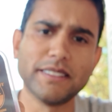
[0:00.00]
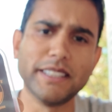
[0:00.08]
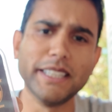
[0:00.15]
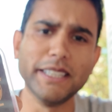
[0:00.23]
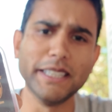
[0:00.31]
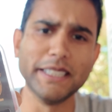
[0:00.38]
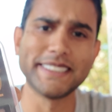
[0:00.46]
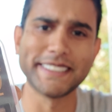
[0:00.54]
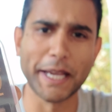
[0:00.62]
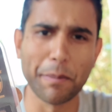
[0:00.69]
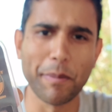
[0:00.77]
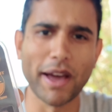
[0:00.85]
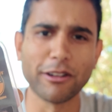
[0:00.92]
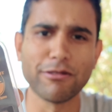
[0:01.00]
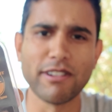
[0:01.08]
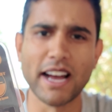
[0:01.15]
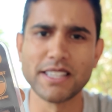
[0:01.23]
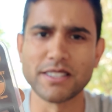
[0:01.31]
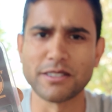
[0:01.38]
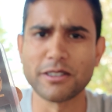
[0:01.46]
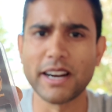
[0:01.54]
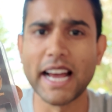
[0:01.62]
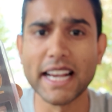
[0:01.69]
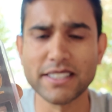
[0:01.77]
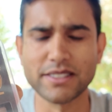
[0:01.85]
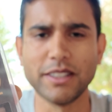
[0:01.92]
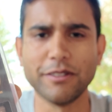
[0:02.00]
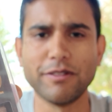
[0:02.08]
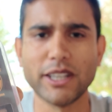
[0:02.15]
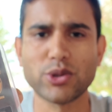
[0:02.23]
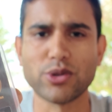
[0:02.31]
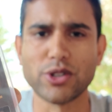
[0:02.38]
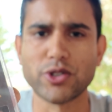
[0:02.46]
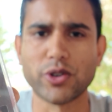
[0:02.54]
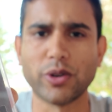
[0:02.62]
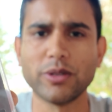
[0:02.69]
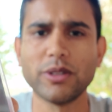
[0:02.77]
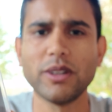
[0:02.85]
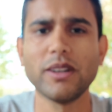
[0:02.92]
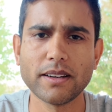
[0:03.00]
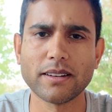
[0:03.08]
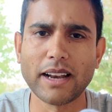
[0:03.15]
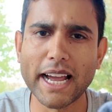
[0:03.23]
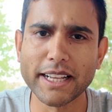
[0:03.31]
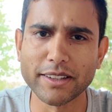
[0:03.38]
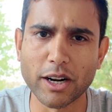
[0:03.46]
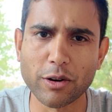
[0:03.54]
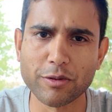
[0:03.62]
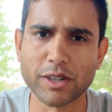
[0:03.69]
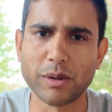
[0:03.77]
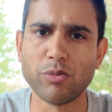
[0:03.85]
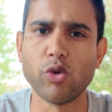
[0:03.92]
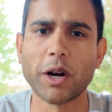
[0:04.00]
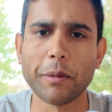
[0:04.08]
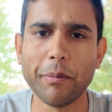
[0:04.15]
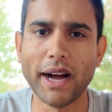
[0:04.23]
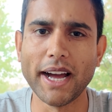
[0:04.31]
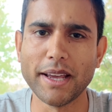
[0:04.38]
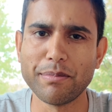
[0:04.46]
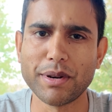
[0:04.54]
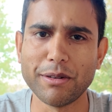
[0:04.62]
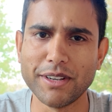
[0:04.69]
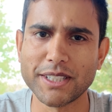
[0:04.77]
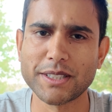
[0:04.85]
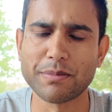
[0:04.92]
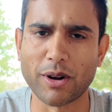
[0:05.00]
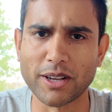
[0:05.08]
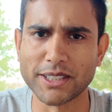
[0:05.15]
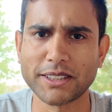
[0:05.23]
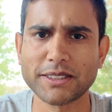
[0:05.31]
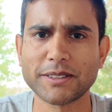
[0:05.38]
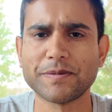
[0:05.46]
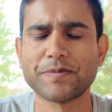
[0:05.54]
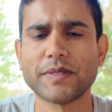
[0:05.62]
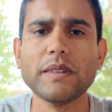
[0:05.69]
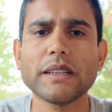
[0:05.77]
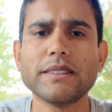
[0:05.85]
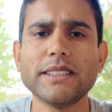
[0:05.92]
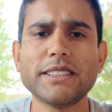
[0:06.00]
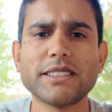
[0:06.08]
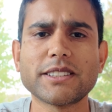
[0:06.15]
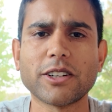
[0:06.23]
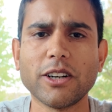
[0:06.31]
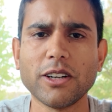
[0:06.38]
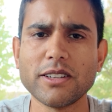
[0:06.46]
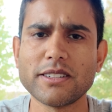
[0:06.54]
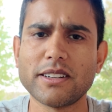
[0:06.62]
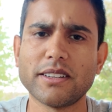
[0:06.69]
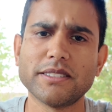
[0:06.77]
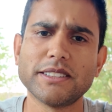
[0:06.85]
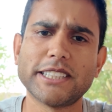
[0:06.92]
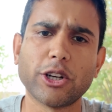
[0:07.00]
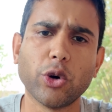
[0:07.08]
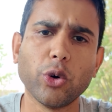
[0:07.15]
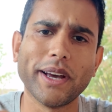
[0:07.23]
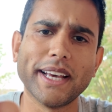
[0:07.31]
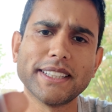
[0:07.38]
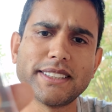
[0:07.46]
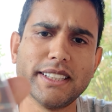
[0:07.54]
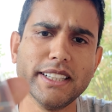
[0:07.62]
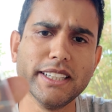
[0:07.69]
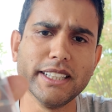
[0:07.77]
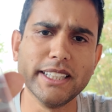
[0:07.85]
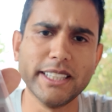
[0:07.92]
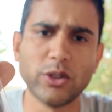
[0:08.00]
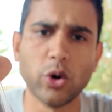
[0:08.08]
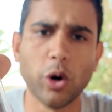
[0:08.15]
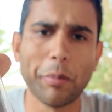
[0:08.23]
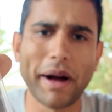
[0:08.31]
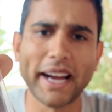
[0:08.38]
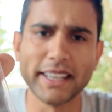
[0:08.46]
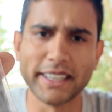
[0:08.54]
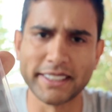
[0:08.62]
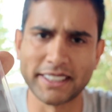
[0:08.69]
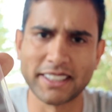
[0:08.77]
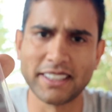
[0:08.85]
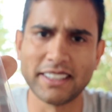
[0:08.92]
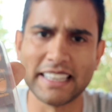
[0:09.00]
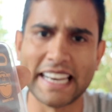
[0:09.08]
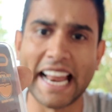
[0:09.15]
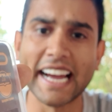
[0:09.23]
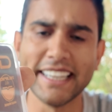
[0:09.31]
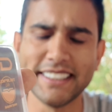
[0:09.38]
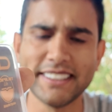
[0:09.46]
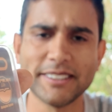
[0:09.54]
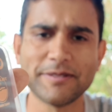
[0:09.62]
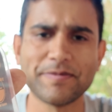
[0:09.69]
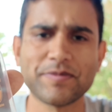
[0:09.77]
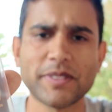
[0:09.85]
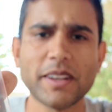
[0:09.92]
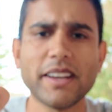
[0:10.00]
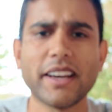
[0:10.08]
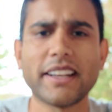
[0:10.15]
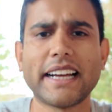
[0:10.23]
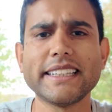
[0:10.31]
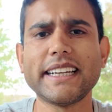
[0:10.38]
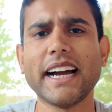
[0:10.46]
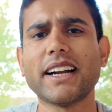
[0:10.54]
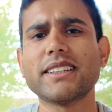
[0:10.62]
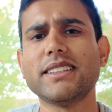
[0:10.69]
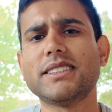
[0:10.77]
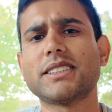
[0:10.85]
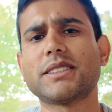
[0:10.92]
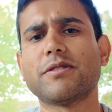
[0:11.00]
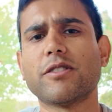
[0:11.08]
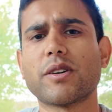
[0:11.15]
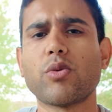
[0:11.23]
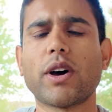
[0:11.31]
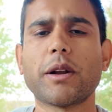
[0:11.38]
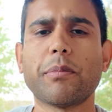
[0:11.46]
the same manufacturer as the fixed wing drone, lying around from one of my previous projects. This is called ZOHD Kopilot Lite, and I got this for one